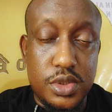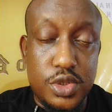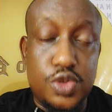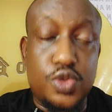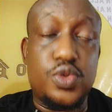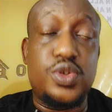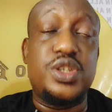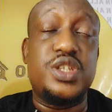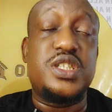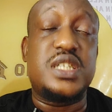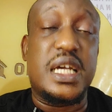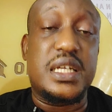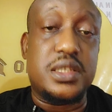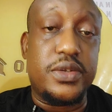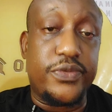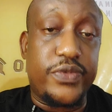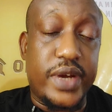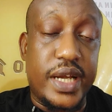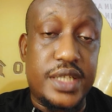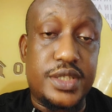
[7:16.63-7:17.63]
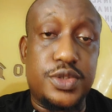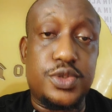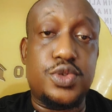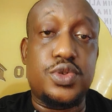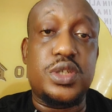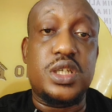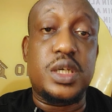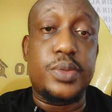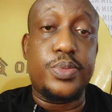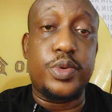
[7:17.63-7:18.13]
to incentivize you to
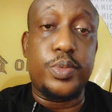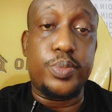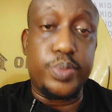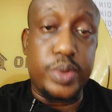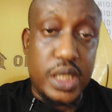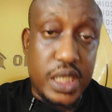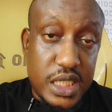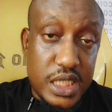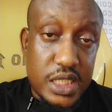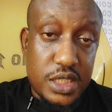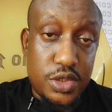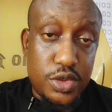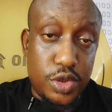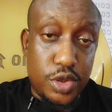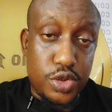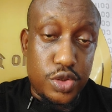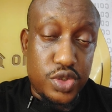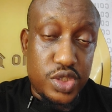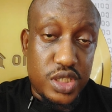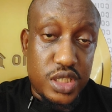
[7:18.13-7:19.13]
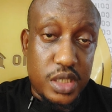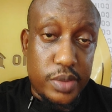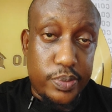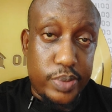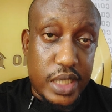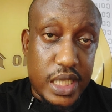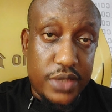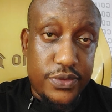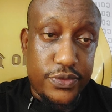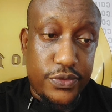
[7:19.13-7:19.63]
keep playing or using the
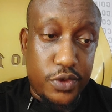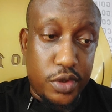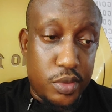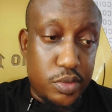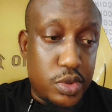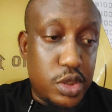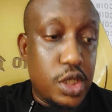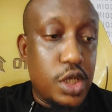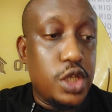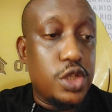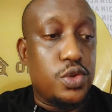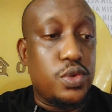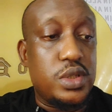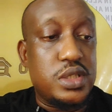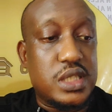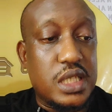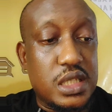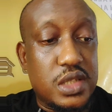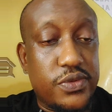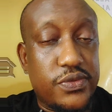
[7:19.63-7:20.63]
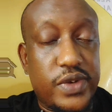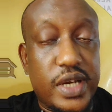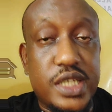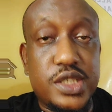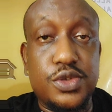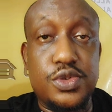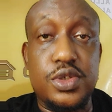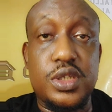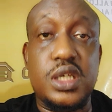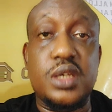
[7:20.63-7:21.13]
platform, to
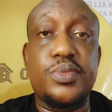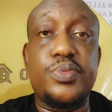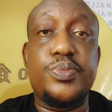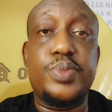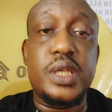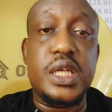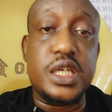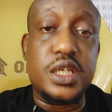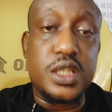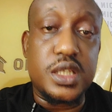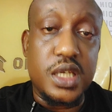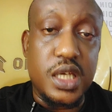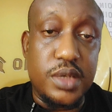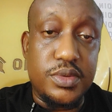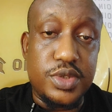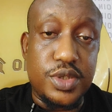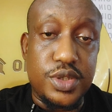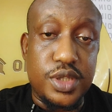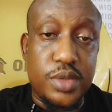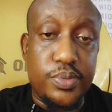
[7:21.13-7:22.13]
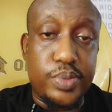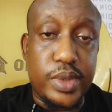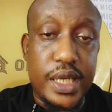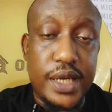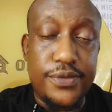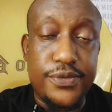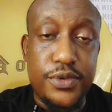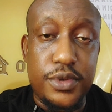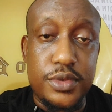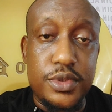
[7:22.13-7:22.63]
incentivize you to keep playing games on the
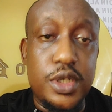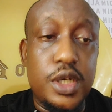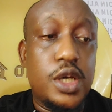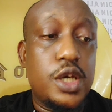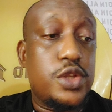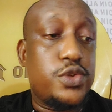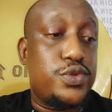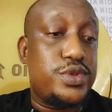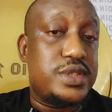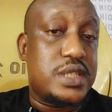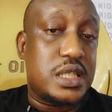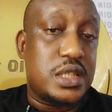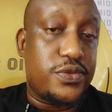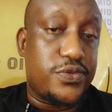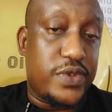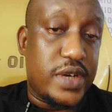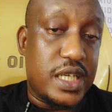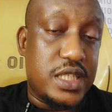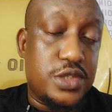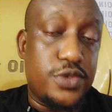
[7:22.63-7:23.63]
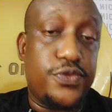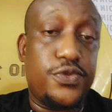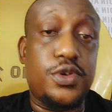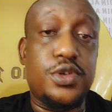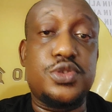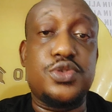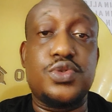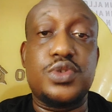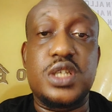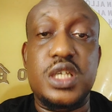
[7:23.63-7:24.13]
platform, to incentivize you
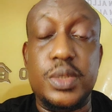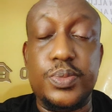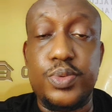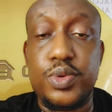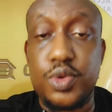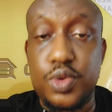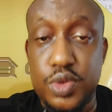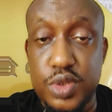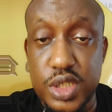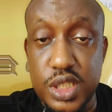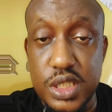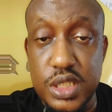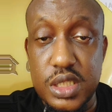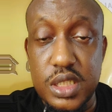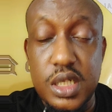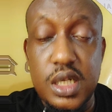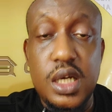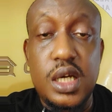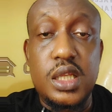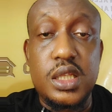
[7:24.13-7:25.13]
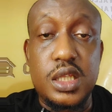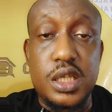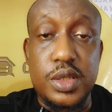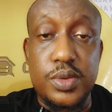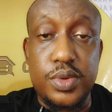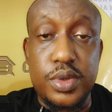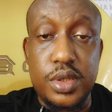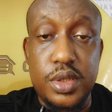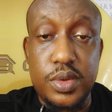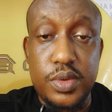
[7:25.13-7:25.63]
to keep holding
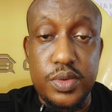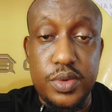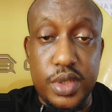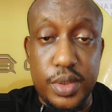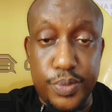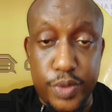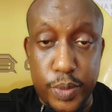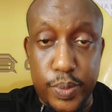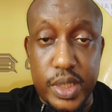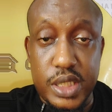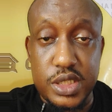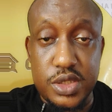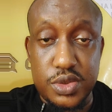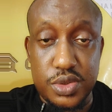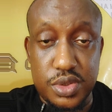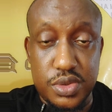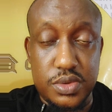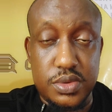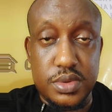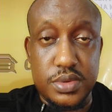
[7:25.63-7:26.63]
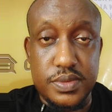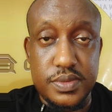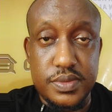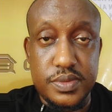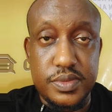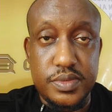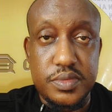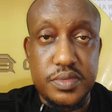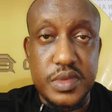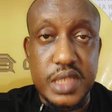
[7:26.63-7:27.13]
the property token.
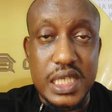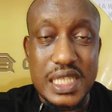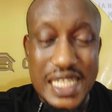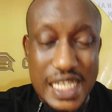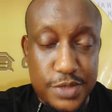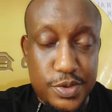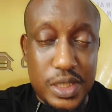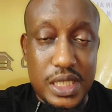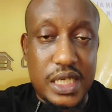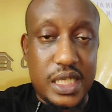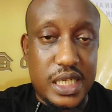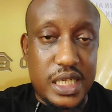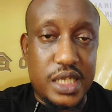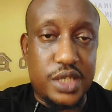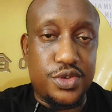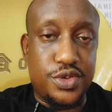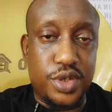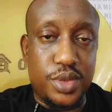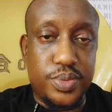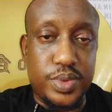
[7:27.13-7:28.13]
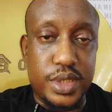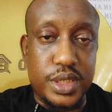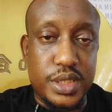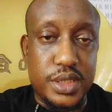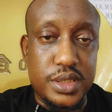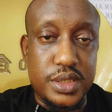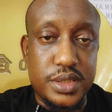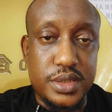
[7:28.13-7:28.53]
That's what an airdrop is.